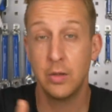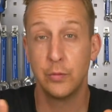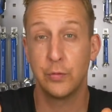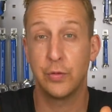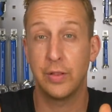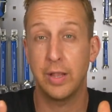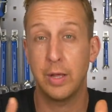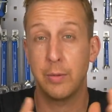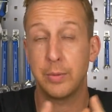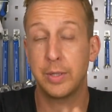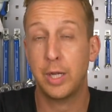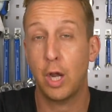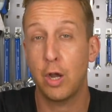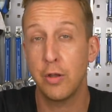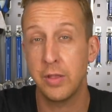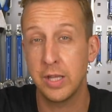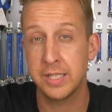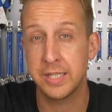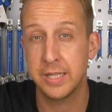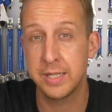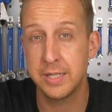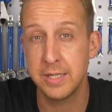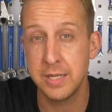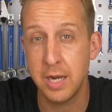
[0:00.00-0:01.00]
So there we go,
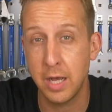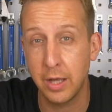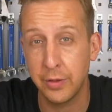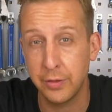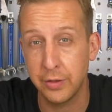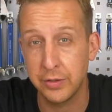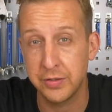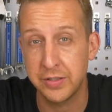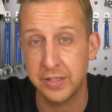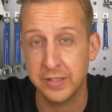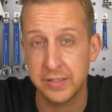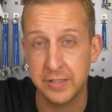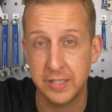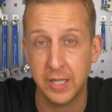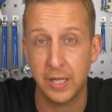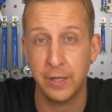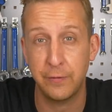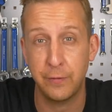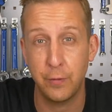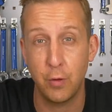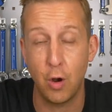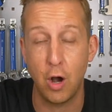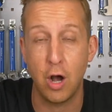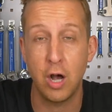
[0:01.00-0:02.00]
there's another
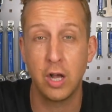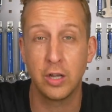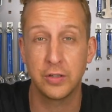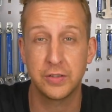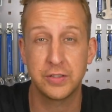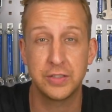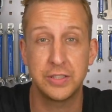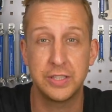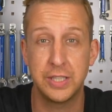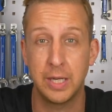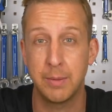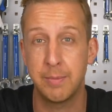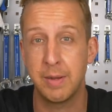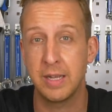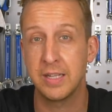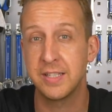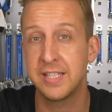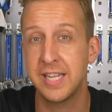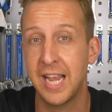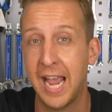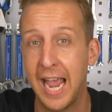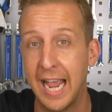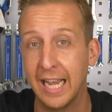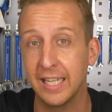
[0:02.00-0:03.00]
successful Ask GMBN
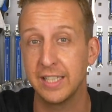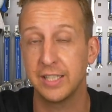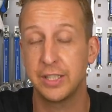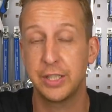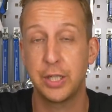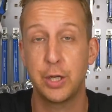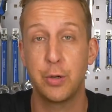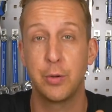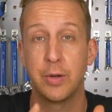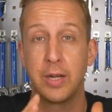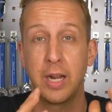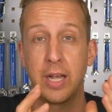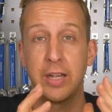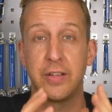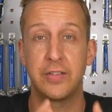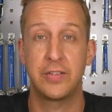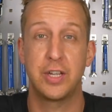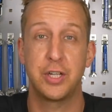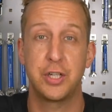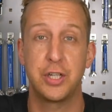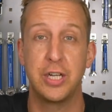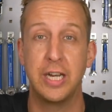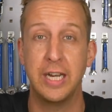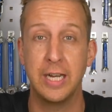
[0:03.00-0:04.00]
Tech Q&A
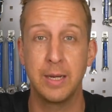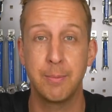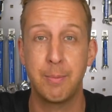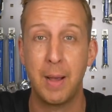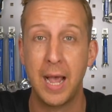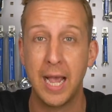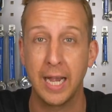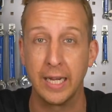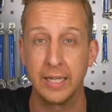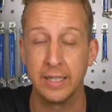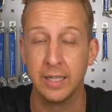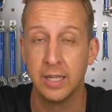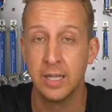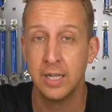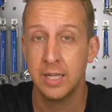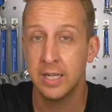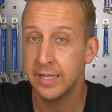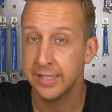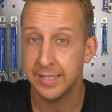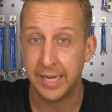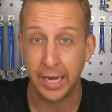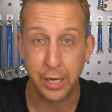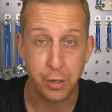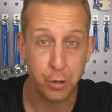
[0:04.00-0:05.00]
session in the bag.
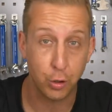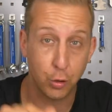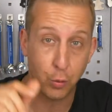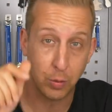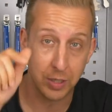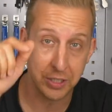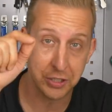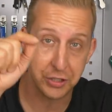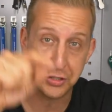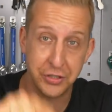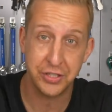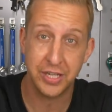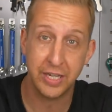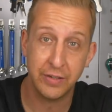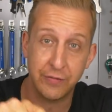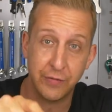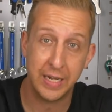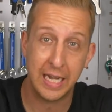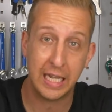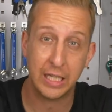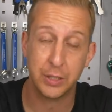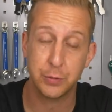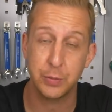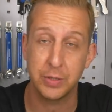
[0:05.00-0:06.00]
Get your questions in for
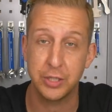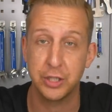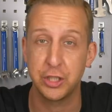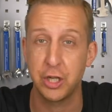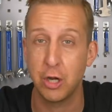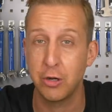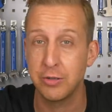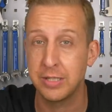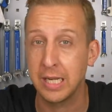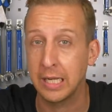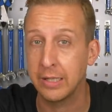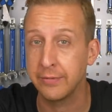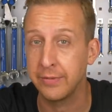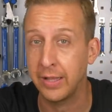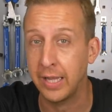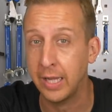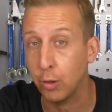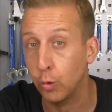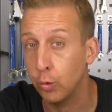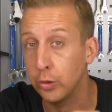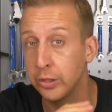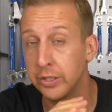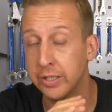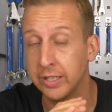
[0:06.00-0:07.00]
next week's show down
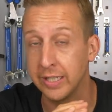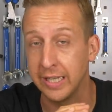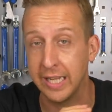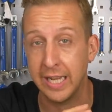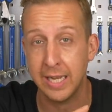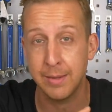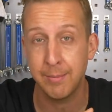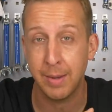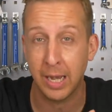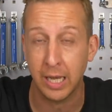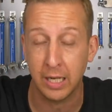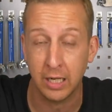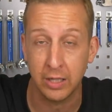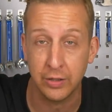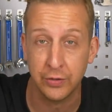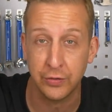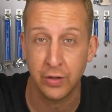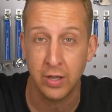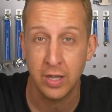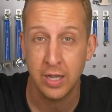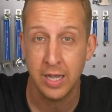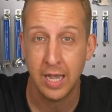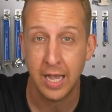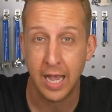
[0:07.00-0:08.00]
there, or you can email
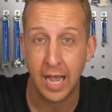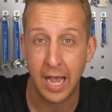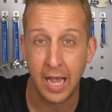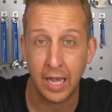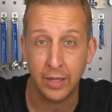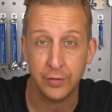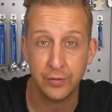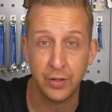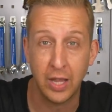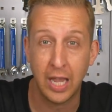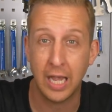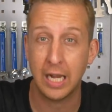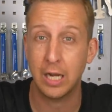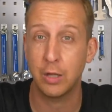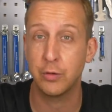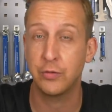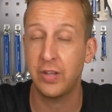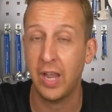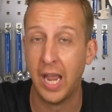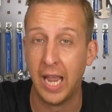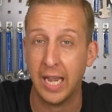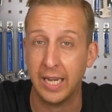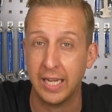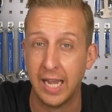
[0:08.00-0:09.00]
us at
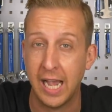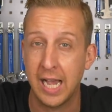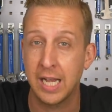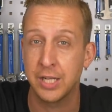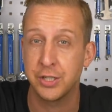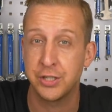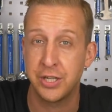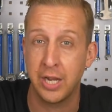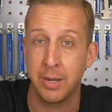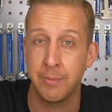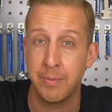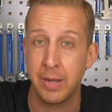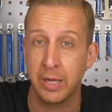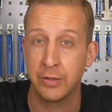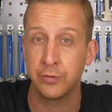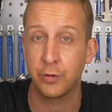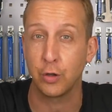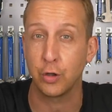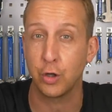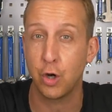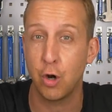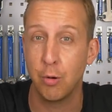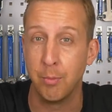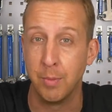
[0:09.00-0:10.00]
hellotech at
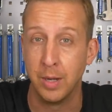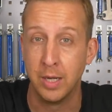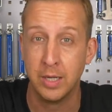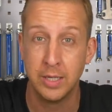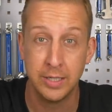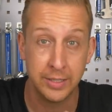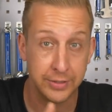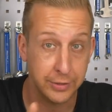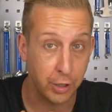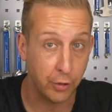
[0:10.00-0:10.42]
gmbn.com.